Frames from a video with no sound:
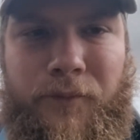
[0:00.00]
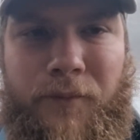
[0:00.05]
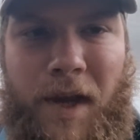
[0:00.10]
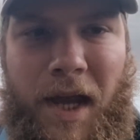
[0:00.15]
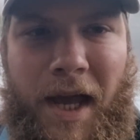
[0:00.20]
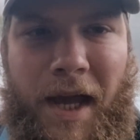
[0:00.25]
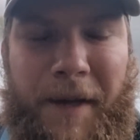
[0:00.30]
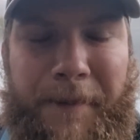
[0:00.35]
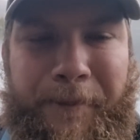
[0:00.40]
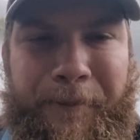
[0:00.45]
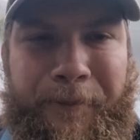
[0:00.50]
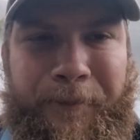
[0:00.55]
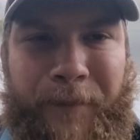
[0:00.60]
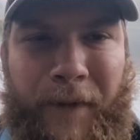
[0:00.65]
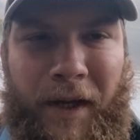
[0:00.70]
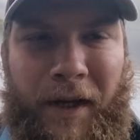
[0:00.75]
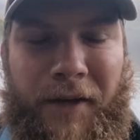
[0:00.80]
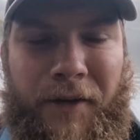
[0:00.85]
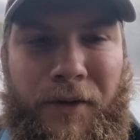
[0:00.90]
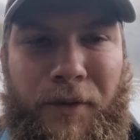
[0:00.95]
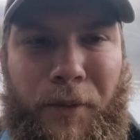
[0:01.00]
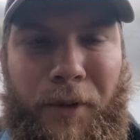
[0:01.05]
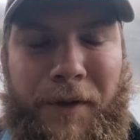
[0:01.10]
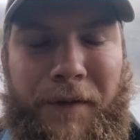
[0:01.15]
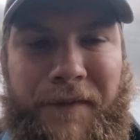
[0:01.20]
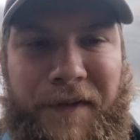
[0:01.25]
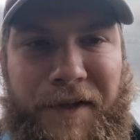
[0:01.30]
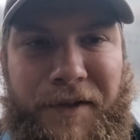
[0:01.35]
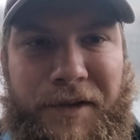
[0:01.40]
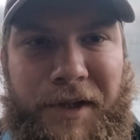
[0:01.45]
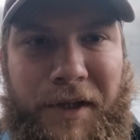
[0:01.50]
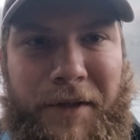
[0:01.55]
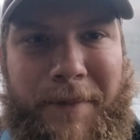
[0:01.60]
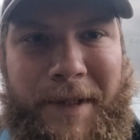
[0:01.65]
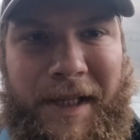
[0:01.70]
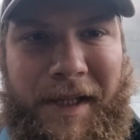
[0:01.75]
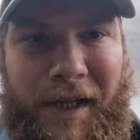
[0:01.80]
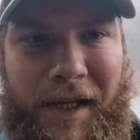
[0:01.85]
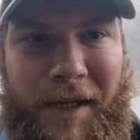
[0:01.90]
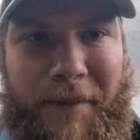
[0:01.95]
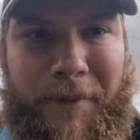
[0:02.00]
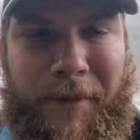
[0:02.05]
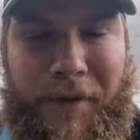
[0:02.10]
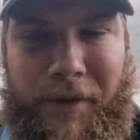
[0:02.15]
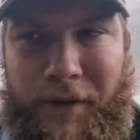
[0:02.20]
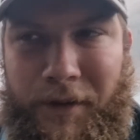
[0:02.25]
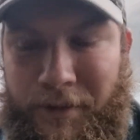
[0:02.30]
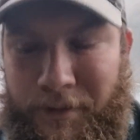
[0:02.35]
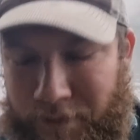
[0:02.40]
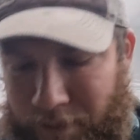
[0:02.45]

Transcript: yeah, I don't know what the views are going to be like, but